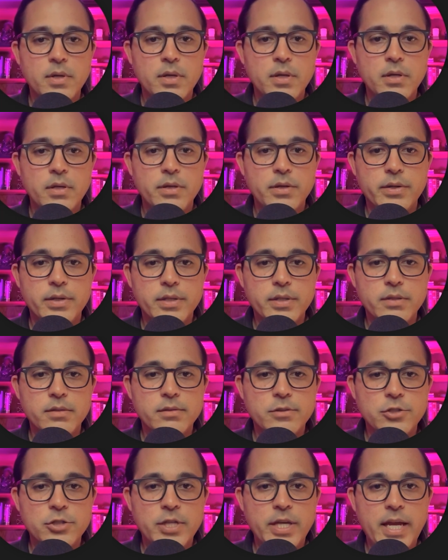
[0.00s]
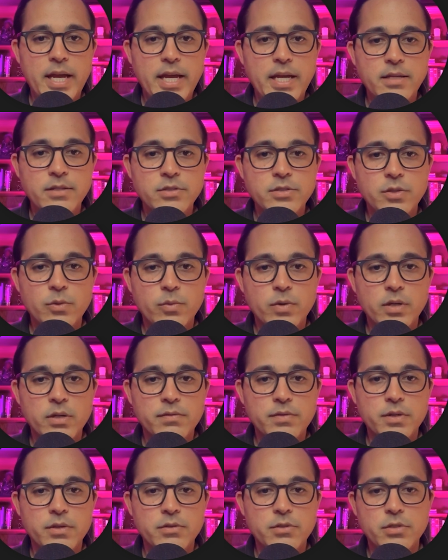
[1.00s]
you can change the
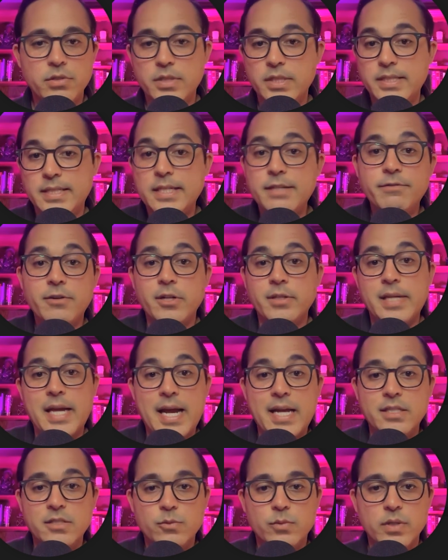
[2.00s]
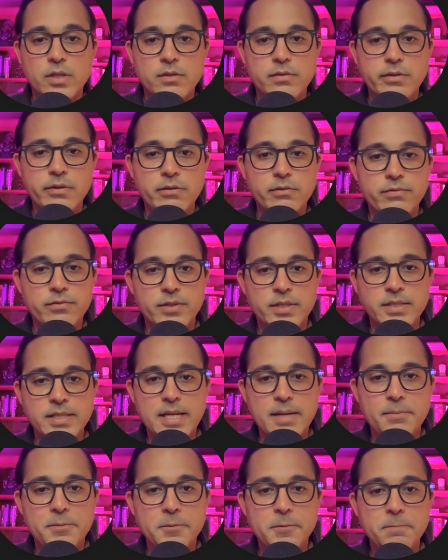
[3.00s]
workflow to the default task workflow, for
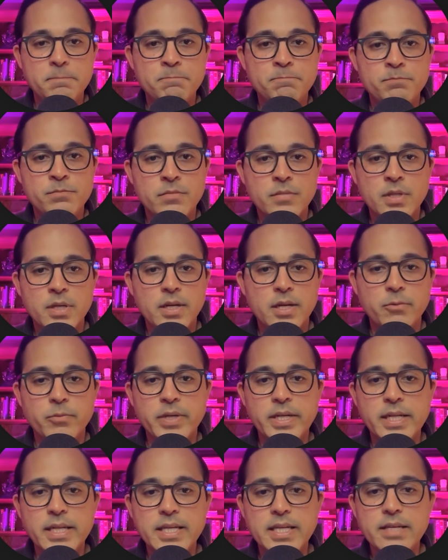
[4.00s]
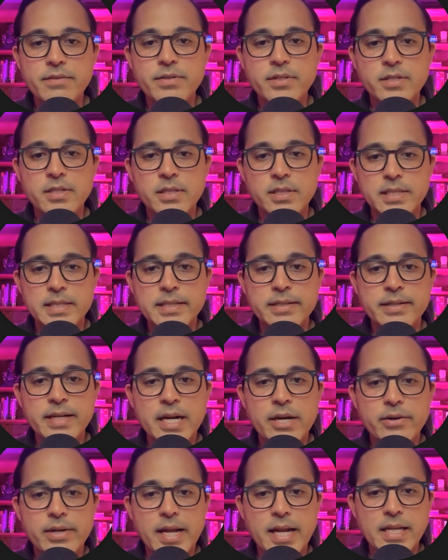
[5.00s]
example, and we can even clear
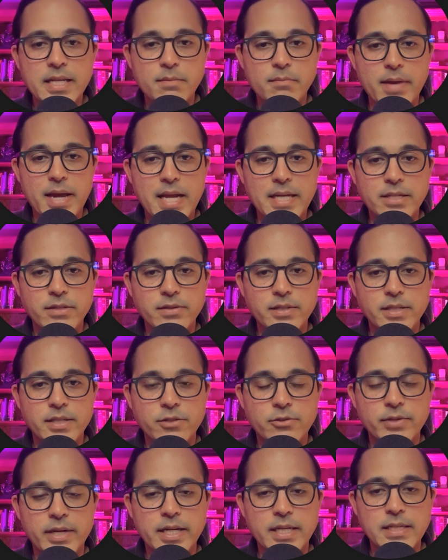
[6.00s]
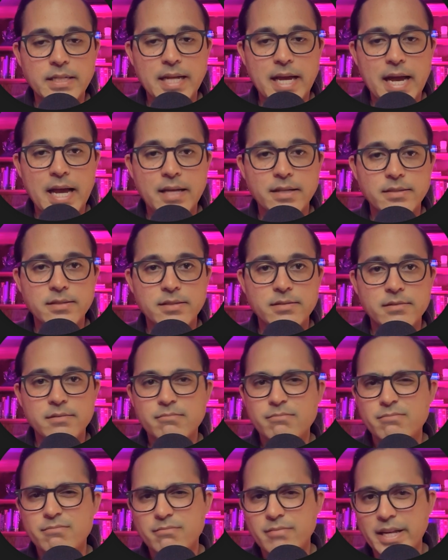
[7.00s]
out any manually created tasks,
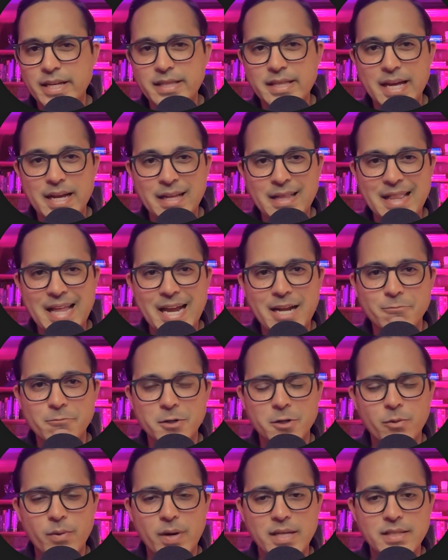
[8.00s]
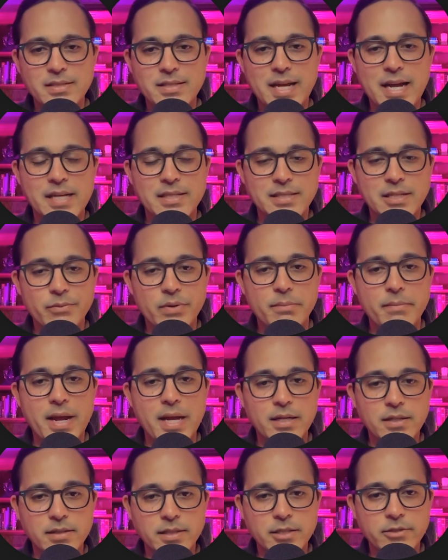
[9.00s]
like that client request task that we
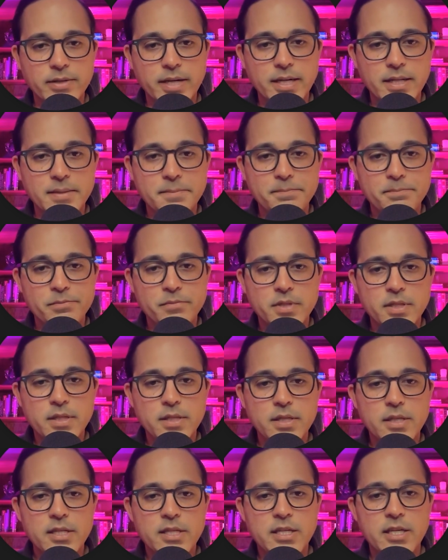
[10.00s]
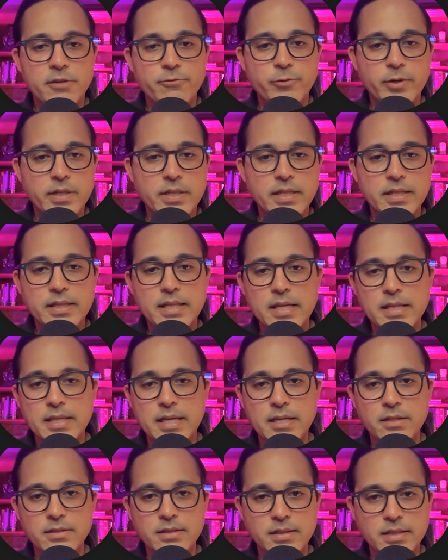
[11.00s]
manually created. If we click that,
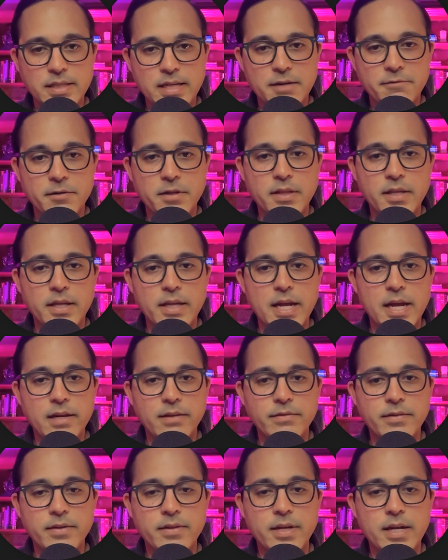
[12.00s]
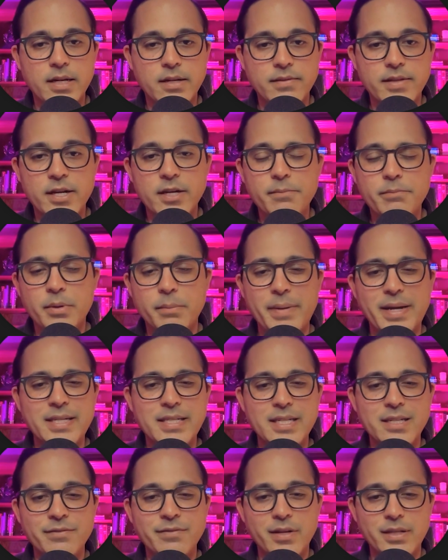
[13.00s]
that'll delete everything out of there, but by
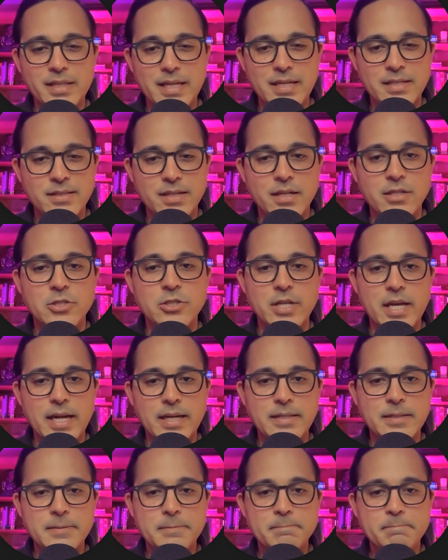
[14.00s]
default, that is unchecked.